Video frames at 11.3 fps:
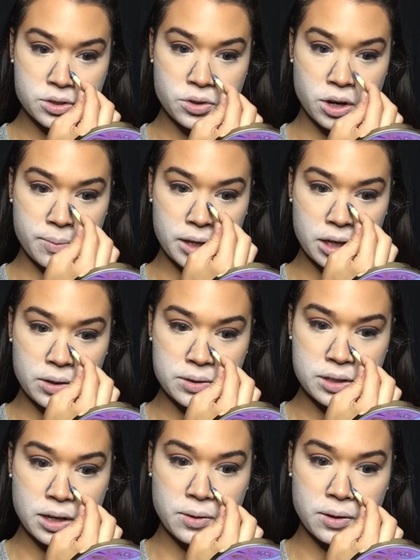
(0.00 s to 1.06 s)
draw my
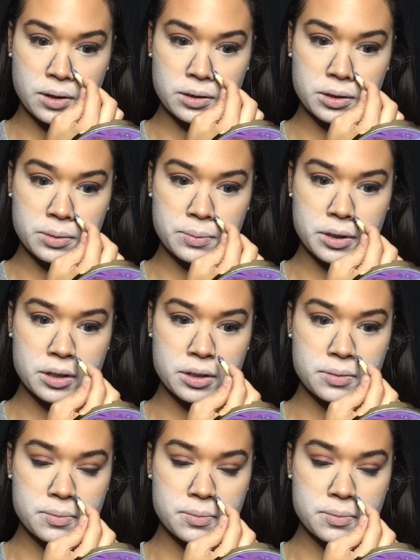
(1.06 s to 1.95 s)
nose out a little bit.